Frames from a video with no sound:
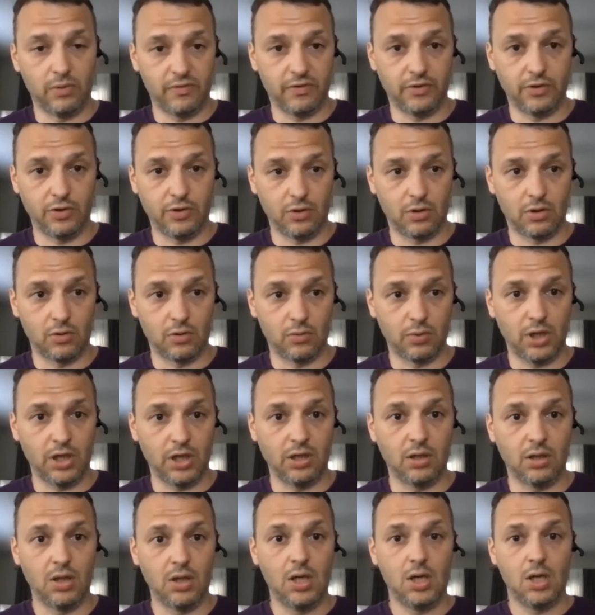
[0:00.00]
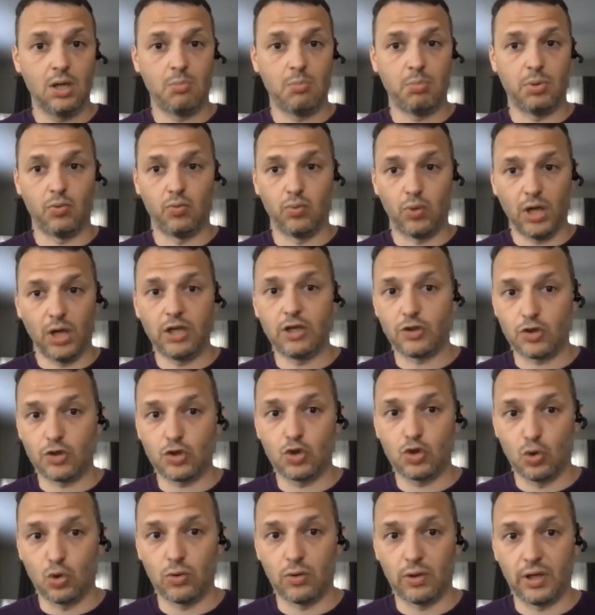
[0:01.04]
you're going to write, but write a
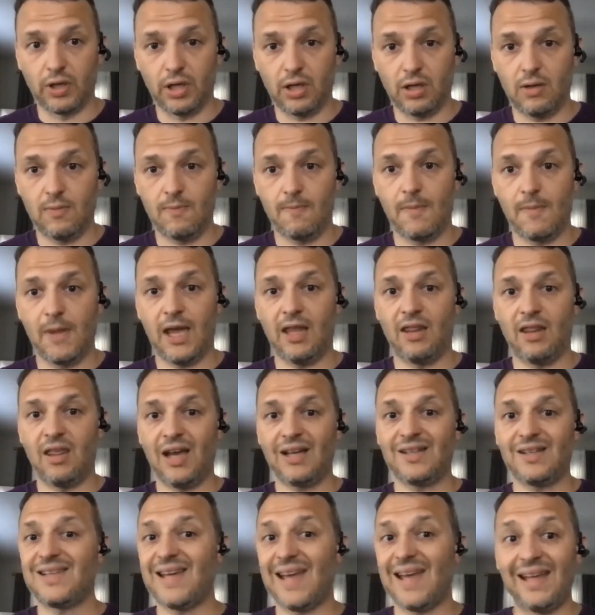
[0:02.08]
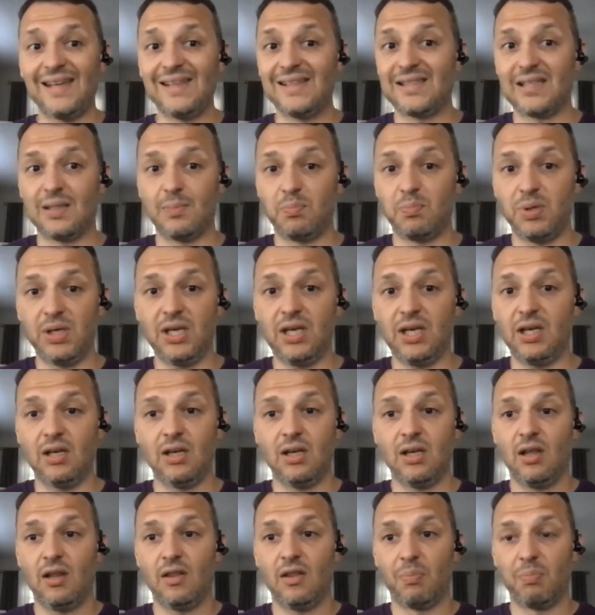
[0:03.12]
story. And that tends to be
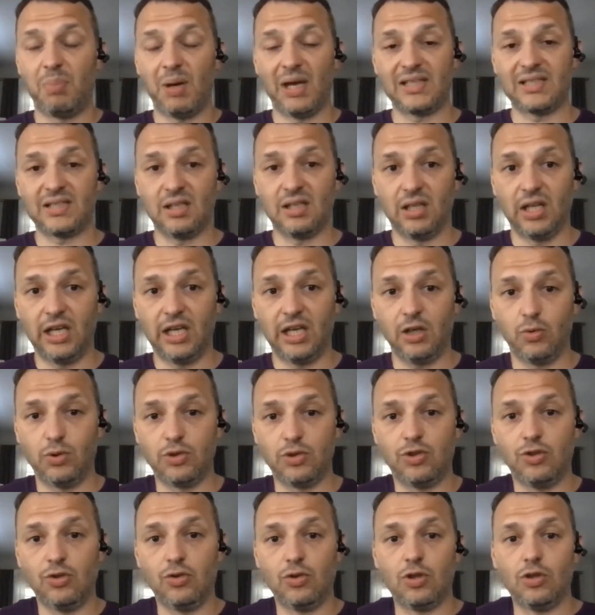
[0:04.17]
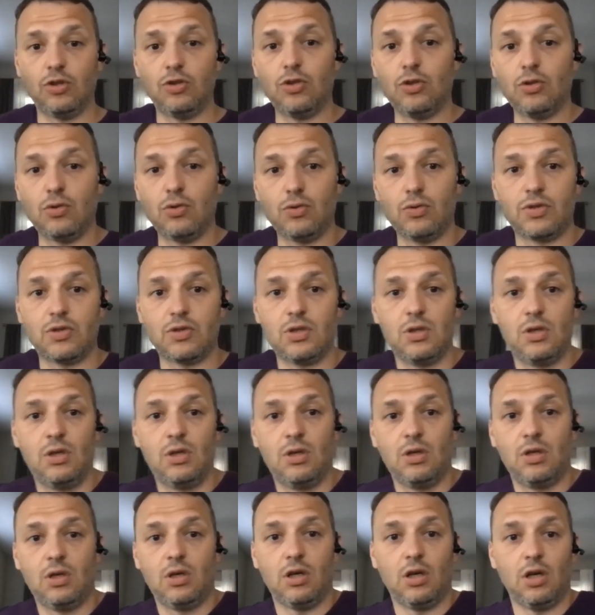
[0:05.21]
the best language you can use
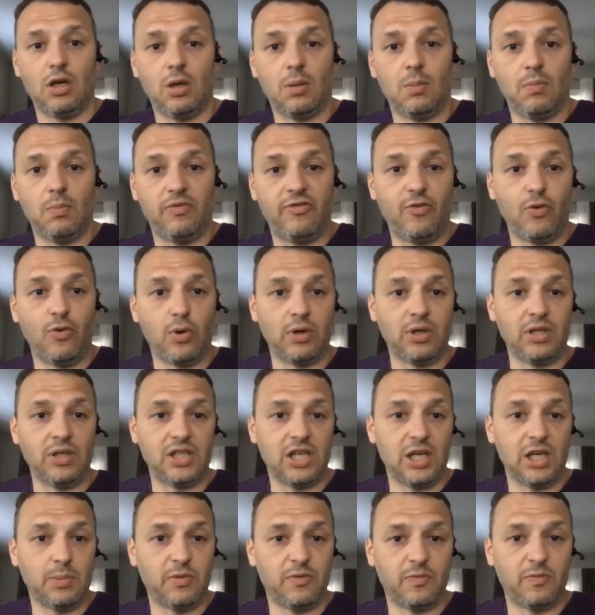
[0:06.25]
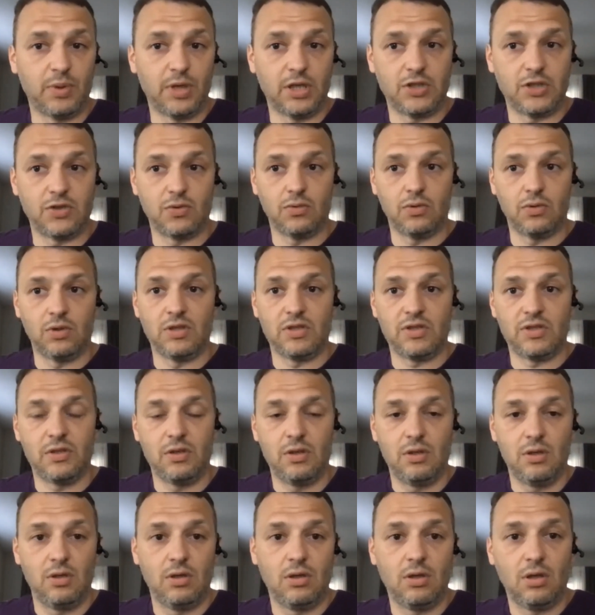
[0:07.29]
for any type of press release
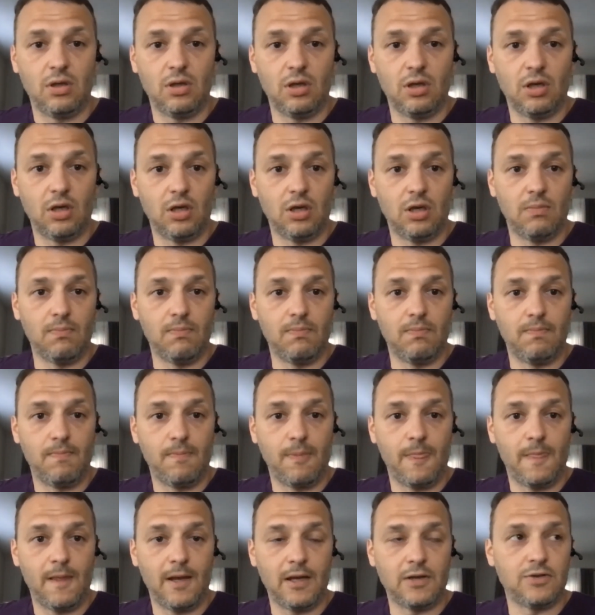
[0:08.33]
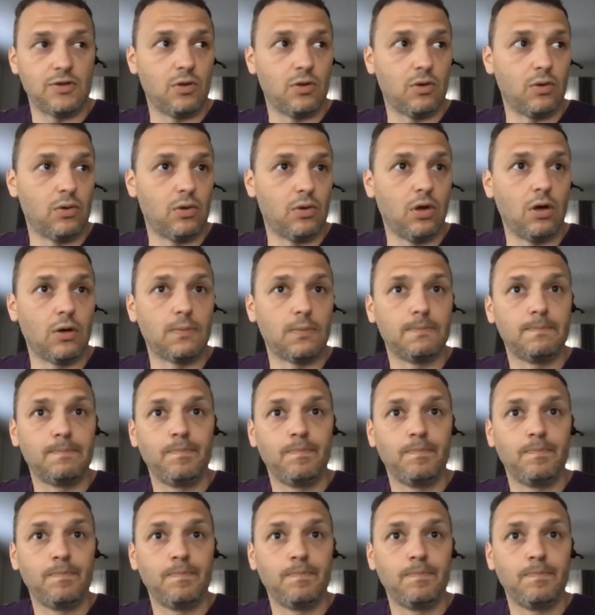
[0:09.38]
as you go along.